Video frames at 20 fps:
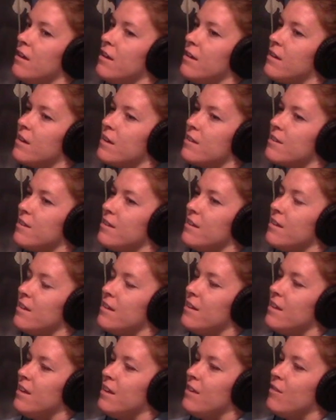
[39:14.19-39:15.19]
because
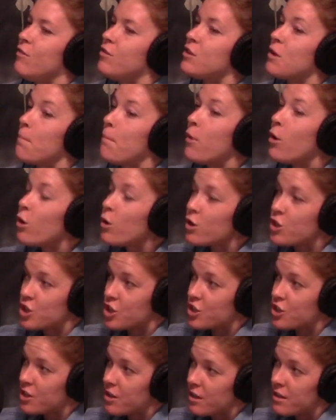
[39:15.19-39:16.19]
to
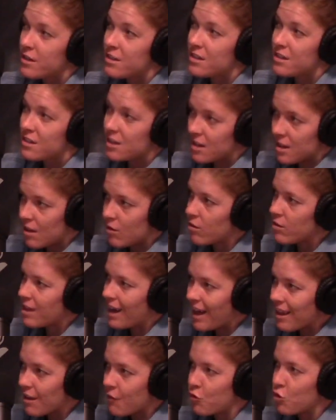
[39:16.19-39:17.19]
push to
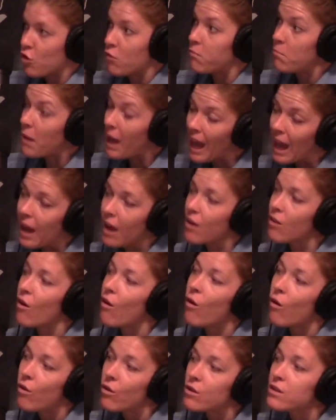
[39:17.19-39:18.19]
that level of pain
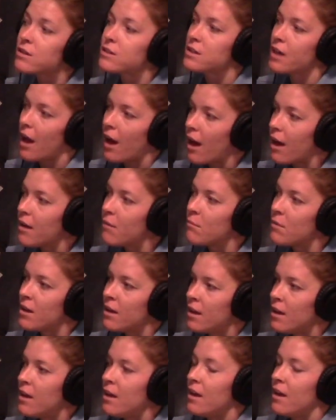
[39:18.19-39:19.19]
all the
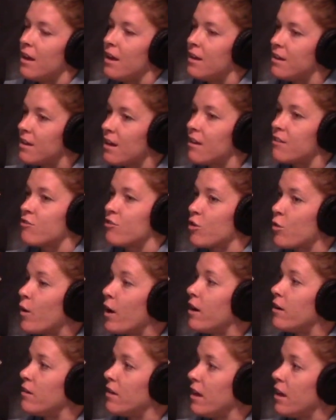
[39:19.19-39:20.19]
time, it does
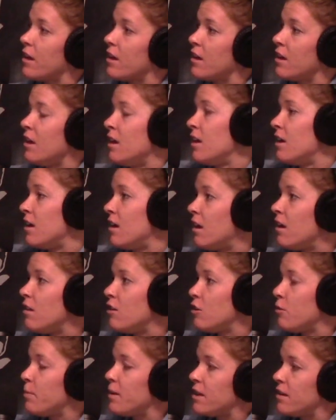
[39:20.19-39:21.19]
require like a
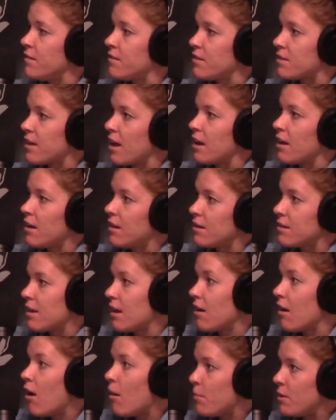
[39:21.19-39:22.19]
little bit of
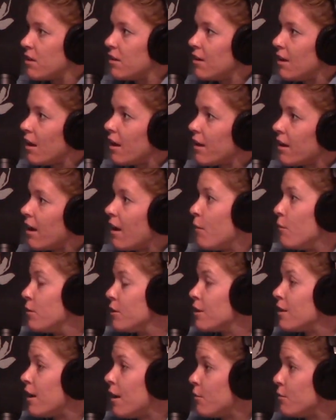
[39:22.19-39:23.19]
psychopathy,
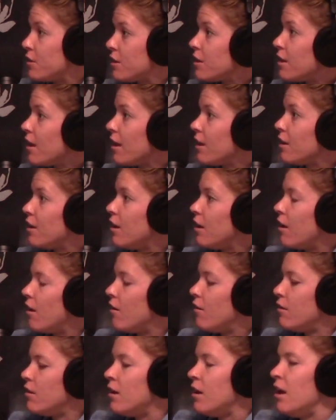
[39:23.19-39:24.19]
I would think, you
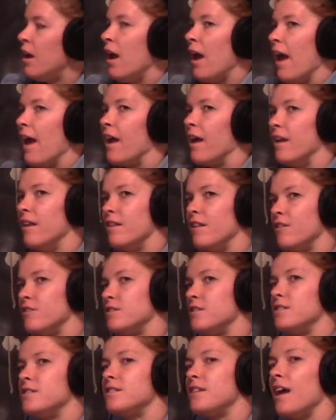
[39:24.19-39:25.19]
know. And
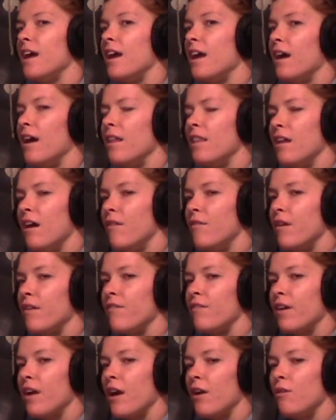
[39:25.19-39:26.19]
there's this saying I love, I
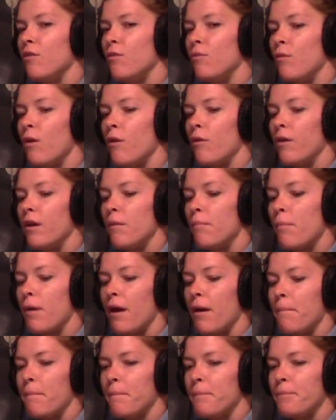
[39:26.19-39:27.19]
forget who wrote it,
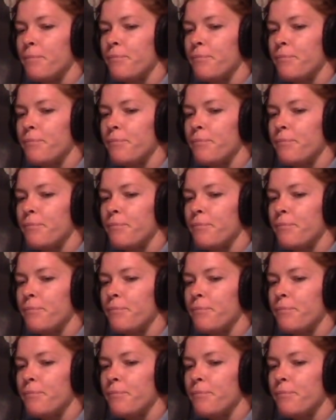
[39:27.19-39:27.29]
but